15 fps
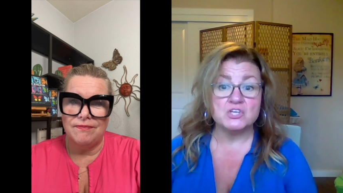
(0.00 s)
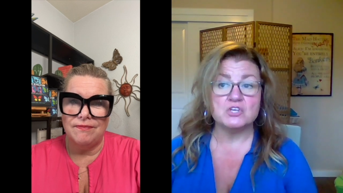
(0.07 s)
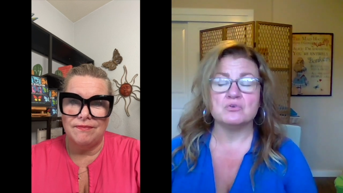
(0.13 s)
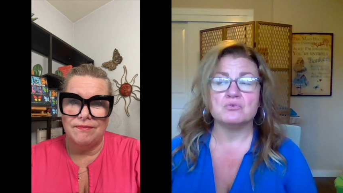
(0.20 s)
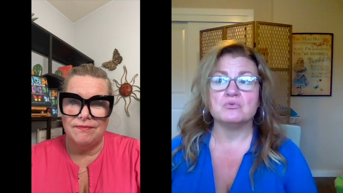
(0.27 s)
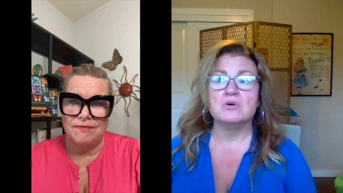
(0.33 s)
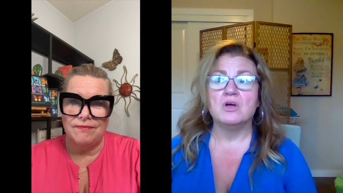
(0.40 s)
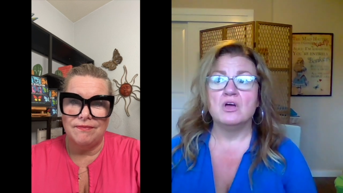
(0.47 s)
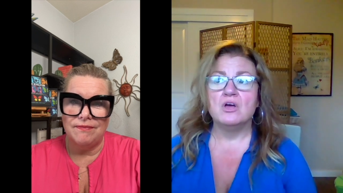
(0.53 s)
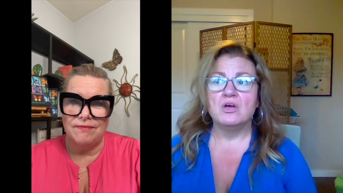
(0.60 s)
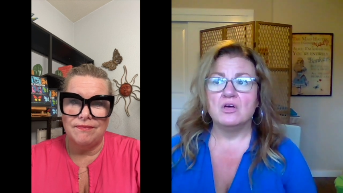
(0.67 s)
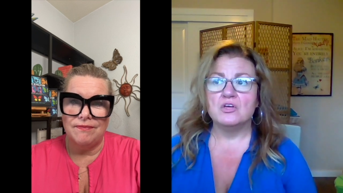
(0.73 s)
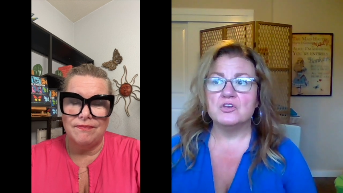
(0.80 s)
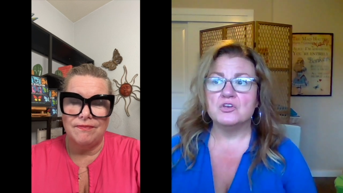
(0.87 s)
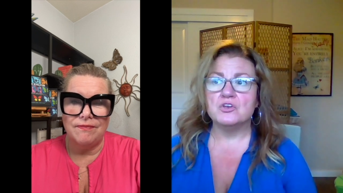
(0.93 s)
Speaker 1: you
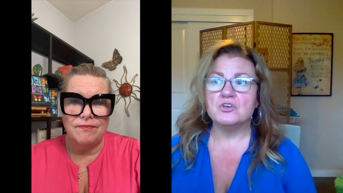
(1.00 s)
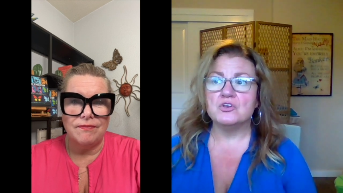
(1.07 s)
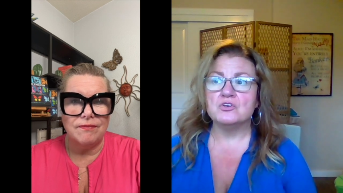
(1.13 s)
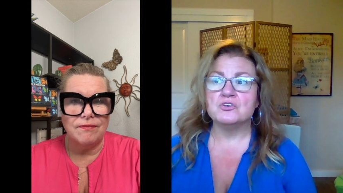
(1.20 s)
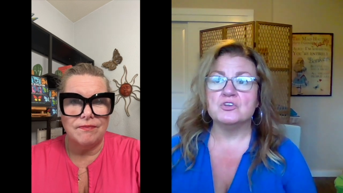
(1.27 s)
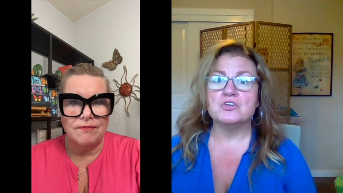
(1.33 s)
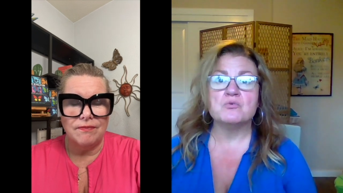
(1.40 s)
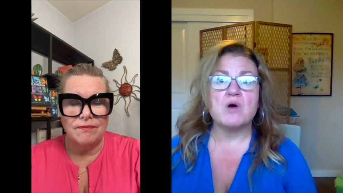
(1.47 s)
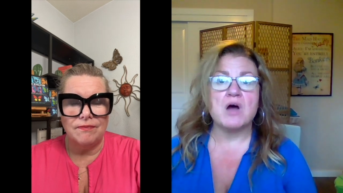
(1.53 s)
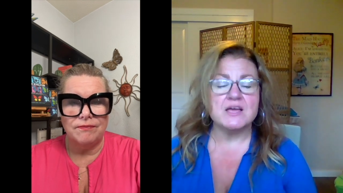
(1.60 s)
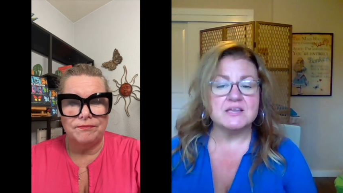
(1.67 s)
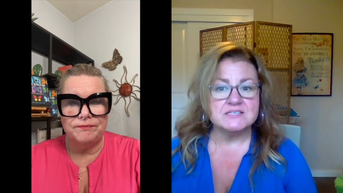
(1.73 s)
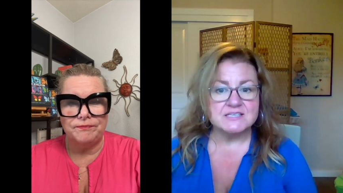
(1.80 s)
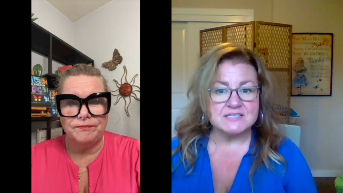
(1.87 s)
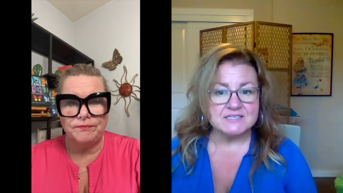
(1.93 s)
new
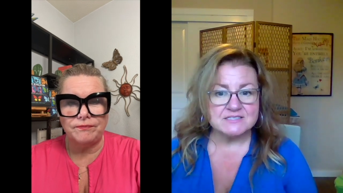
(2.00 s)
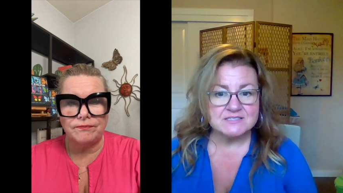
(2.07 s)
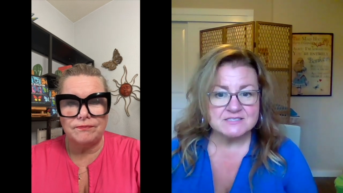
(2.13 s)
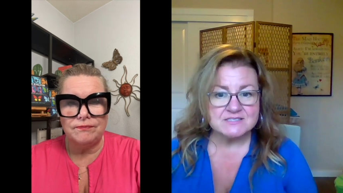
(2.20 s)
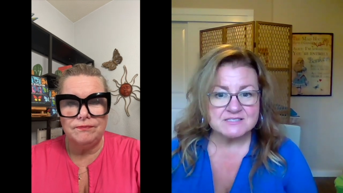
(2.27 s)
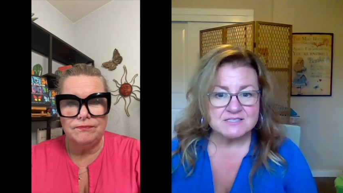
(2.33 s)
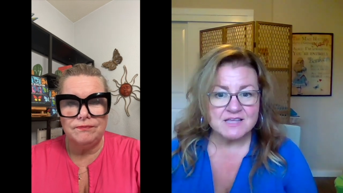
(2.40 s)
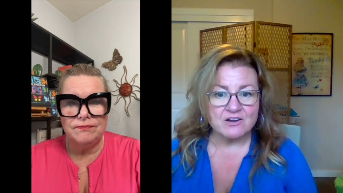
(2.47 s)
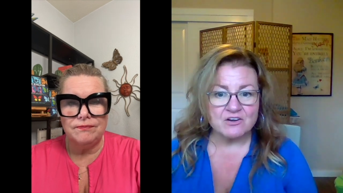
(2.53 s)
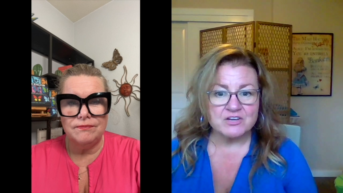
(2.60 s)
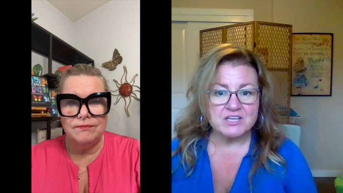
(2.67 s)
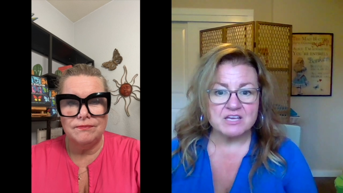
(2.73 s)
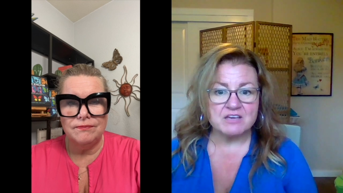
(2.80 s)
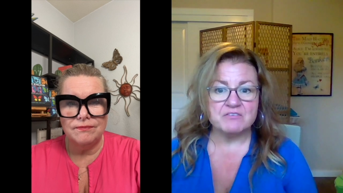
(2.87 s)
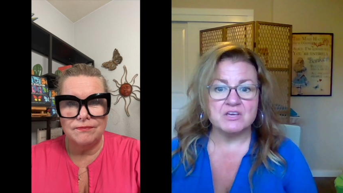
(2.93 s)
ideas, that are
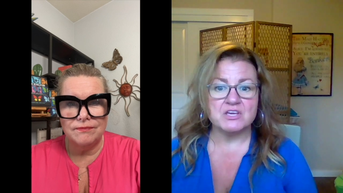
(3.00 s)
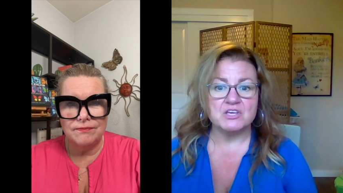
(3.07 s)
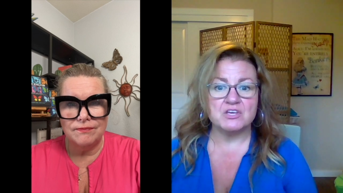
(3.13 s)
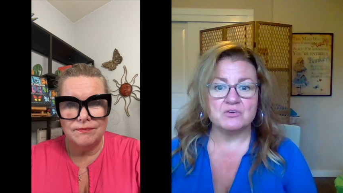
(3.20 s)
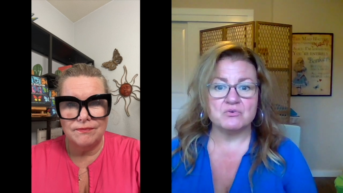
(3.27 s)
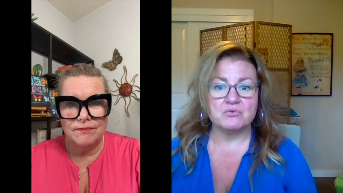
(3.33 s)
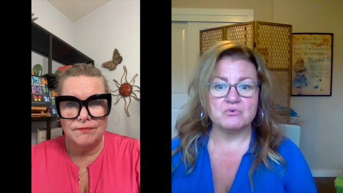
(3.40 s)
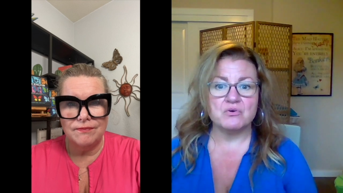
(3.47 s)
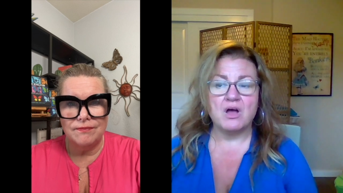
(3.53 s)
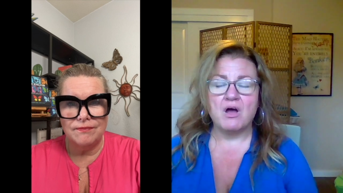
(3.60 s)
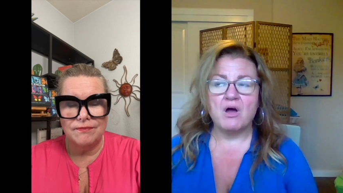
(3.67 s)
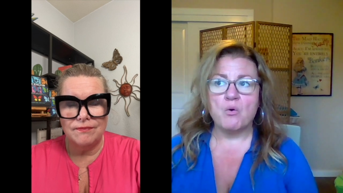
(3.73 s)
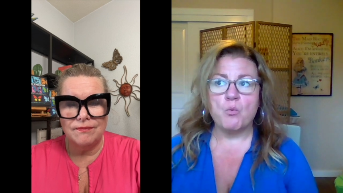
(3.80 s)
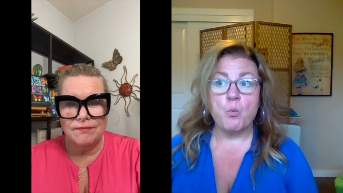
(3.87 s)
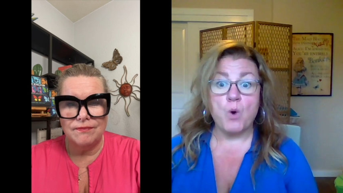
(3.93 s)
giving you
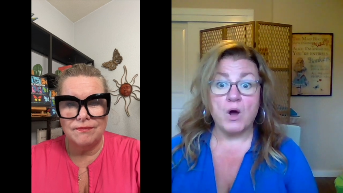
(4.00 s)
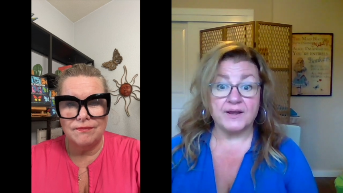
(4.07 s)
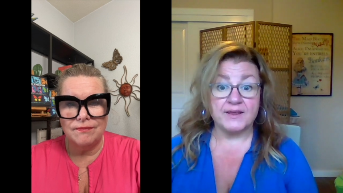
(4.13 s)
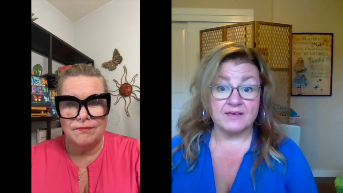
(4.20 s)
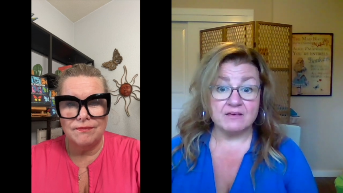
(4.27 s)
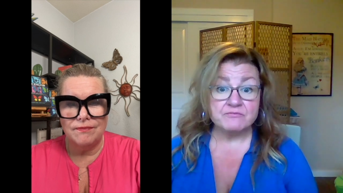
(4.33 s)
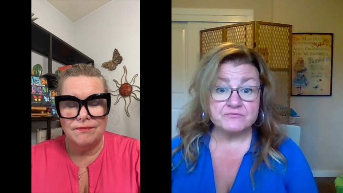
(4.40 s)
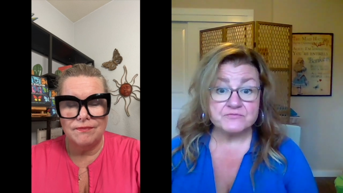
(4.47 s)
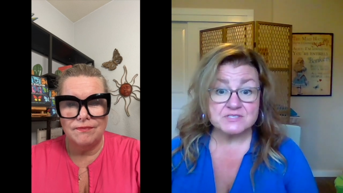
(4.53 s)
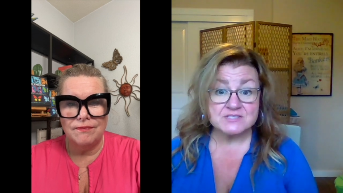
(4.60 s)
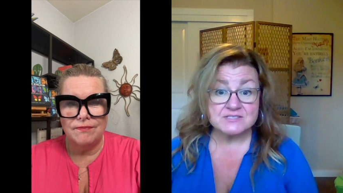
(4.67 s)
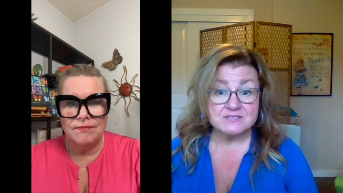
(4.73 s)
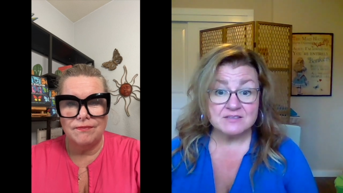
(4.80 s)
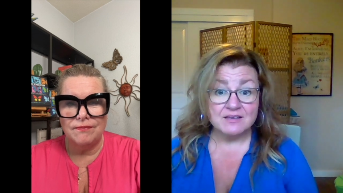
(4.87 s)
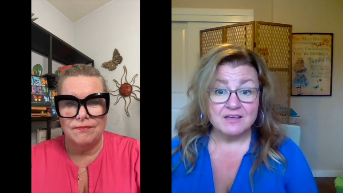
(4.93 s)
what
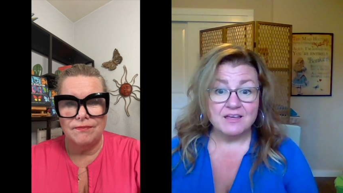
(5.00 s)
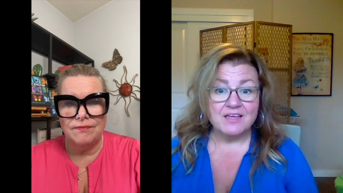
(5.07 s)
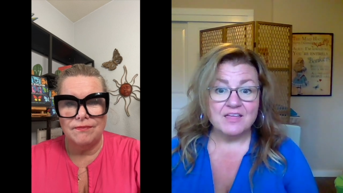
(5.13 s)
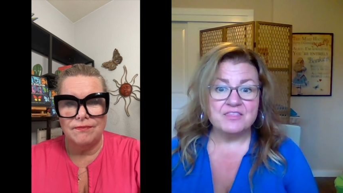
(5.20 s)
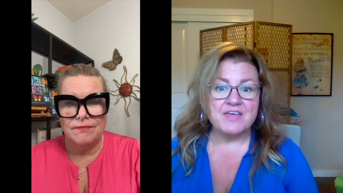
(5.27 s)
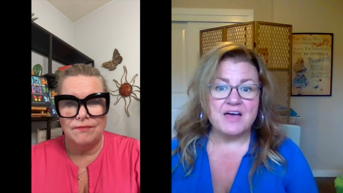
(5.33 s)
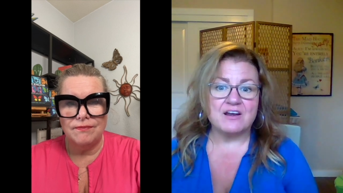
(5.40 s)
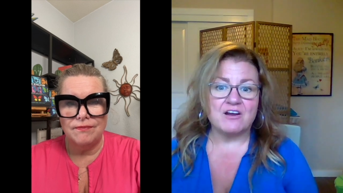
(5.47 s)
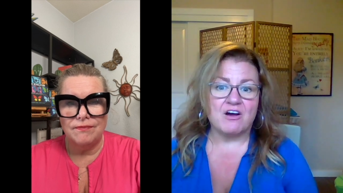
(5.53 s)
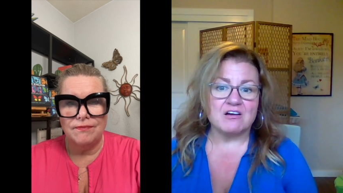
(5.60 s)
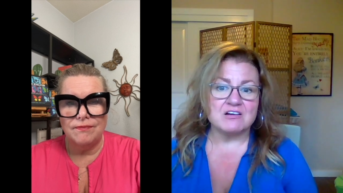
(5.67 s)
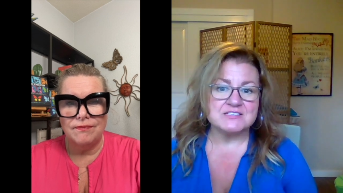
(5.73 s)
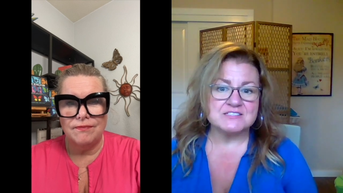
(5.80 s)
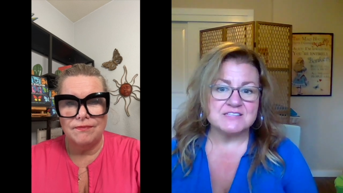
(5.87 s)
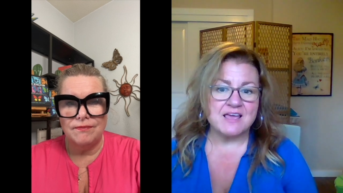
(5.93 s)
ifs that
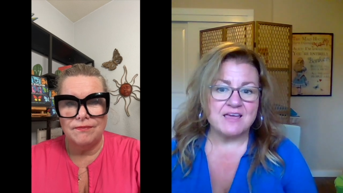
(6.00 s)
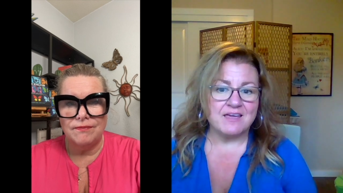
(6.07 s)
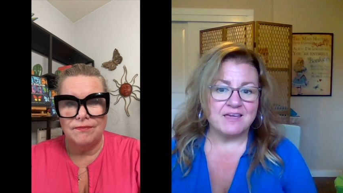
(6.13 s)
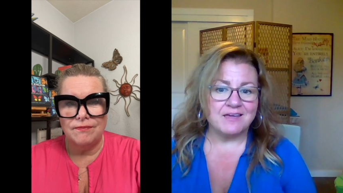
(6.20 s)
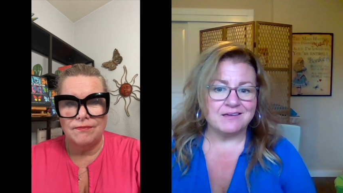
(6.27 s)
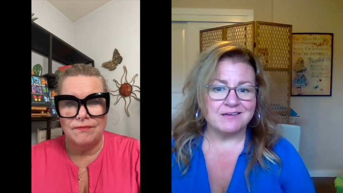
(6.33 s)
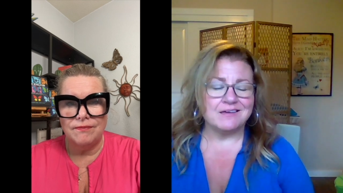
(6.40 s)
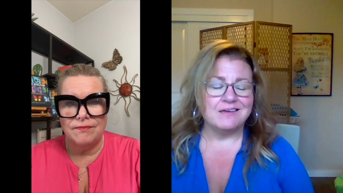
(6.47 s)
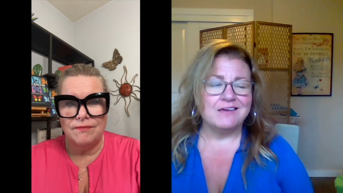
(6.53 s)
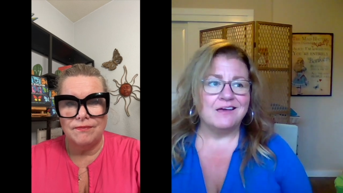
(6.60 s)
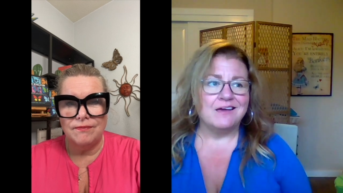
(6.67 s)
are saying,